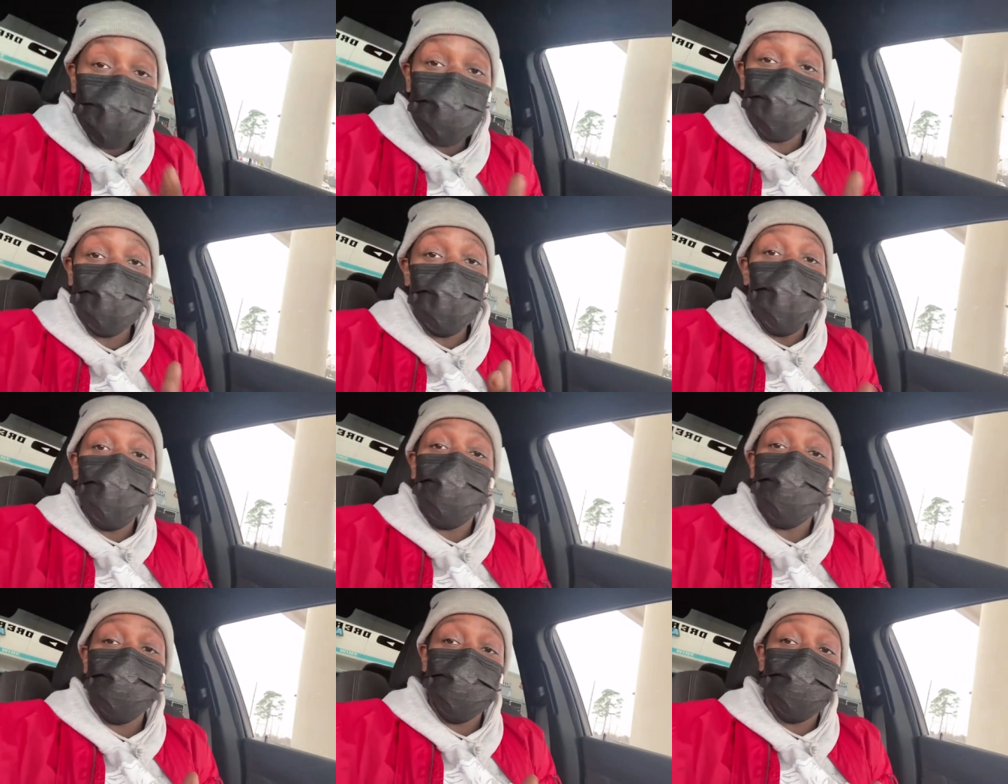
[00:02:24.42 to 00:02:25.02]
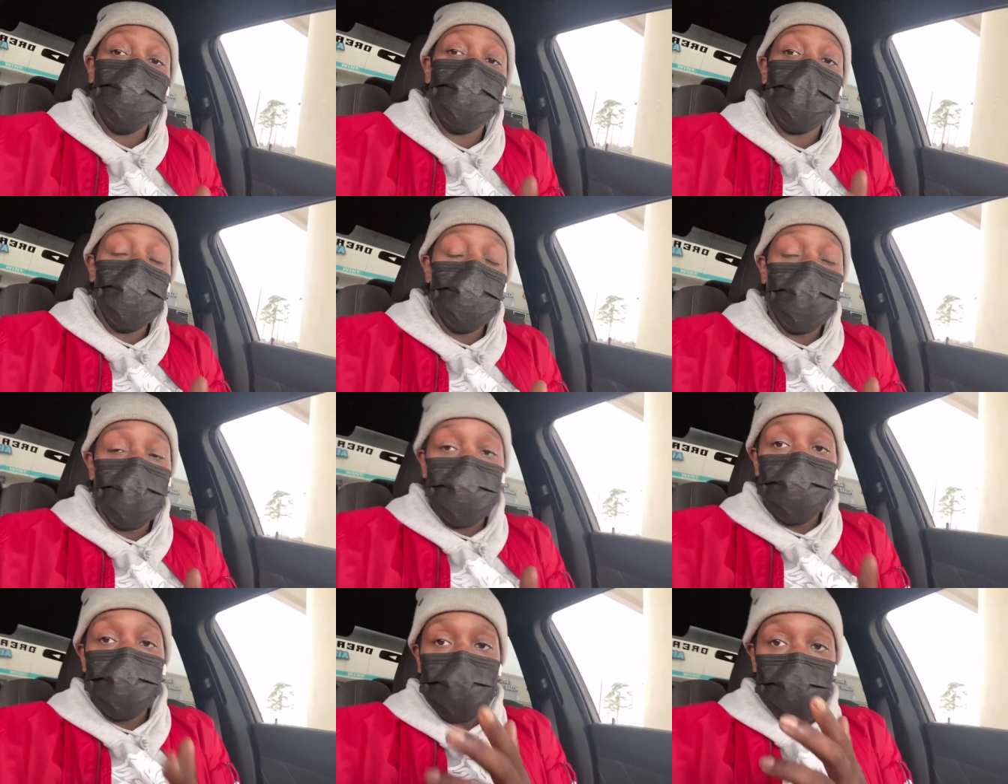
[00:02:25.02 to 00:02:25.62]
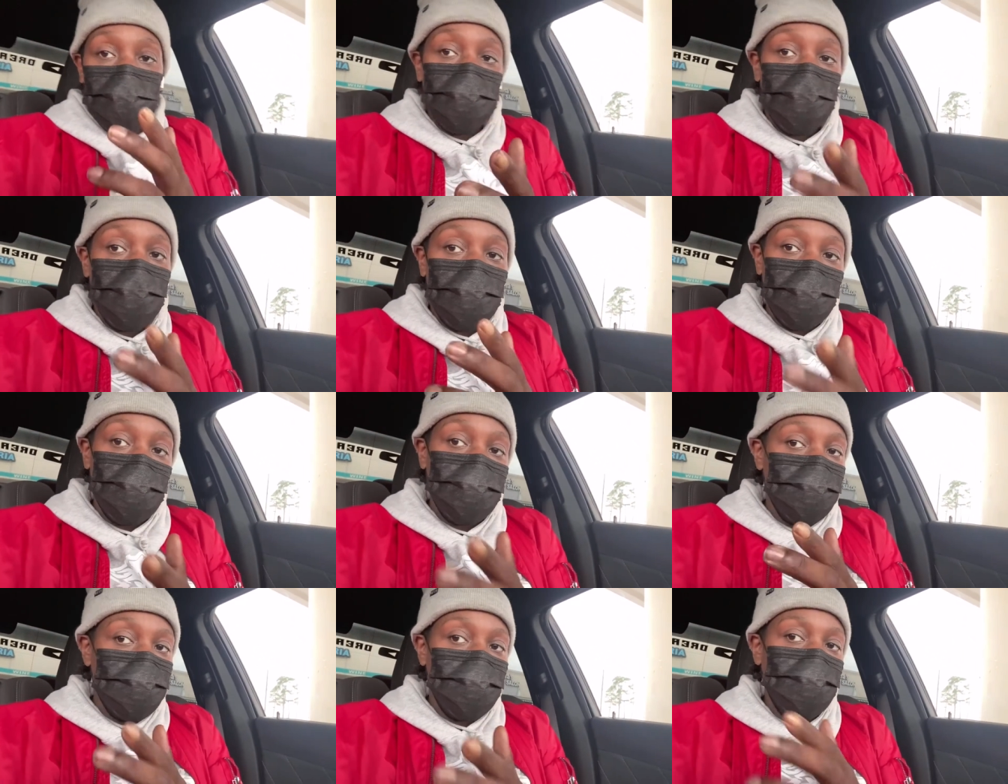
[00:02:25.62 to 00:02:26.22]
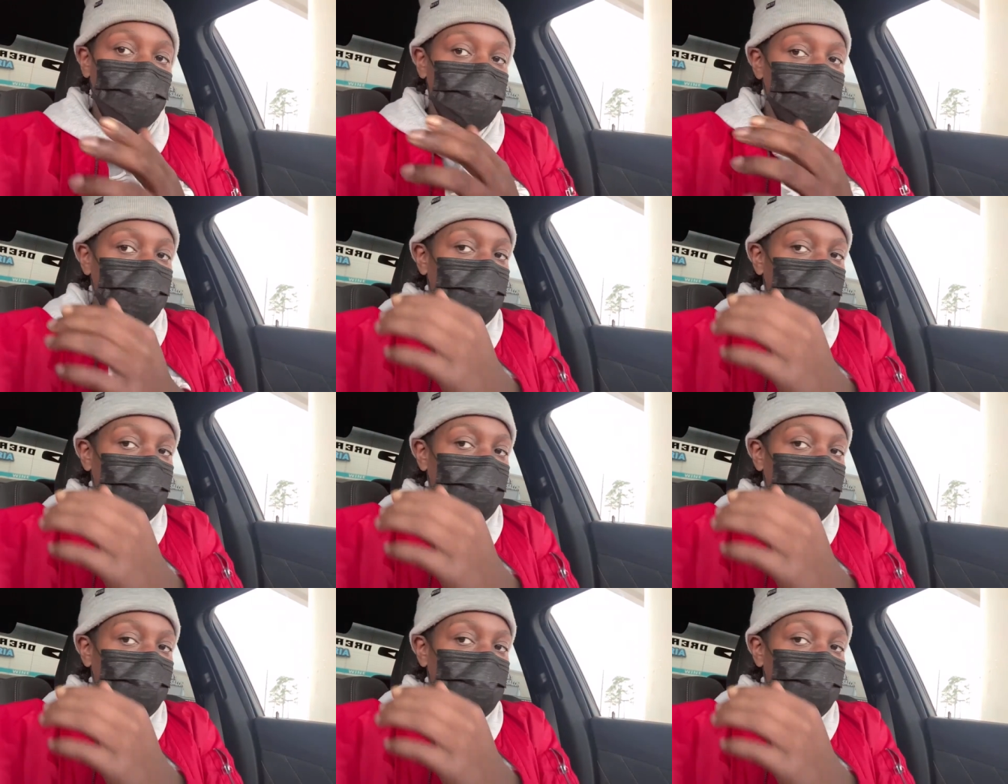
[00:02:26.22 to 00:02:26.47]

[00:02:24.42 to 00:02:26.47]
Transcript: even know what to say right now because this